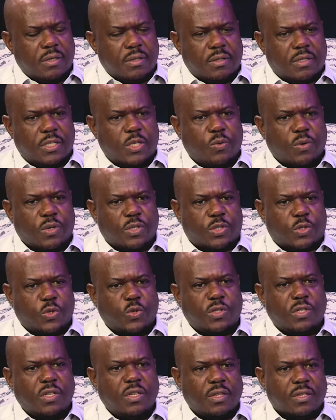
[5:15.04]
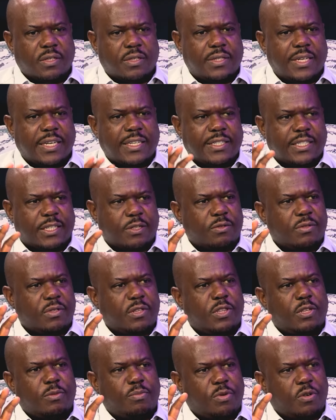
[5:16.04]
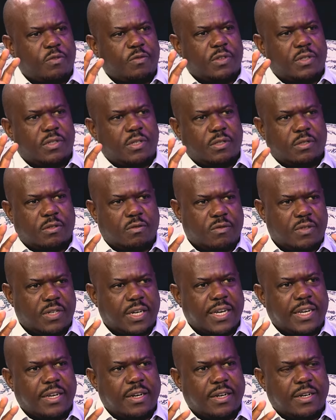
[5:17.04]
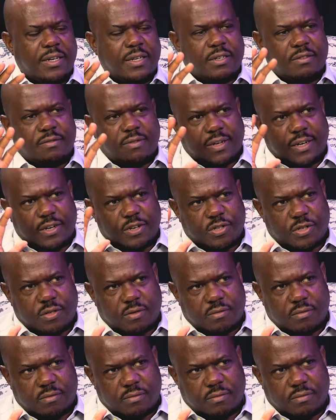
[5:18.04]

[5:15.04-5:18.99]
she was using the stencils and the prophecies of Daniel and Revelation.